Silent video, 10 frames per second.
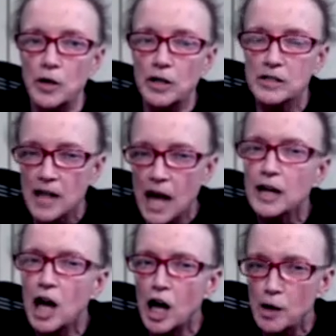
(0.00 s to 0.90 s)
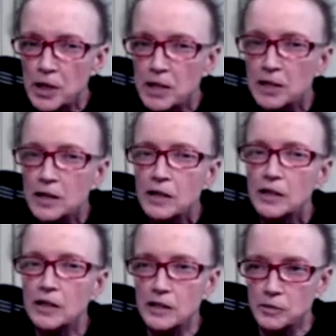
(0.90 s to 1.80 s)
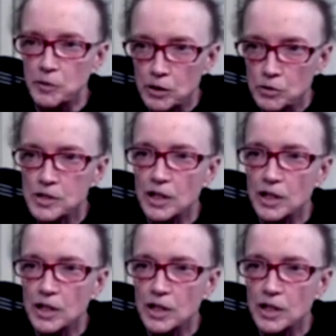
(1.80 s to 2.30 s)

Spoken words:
It's not common, and we lose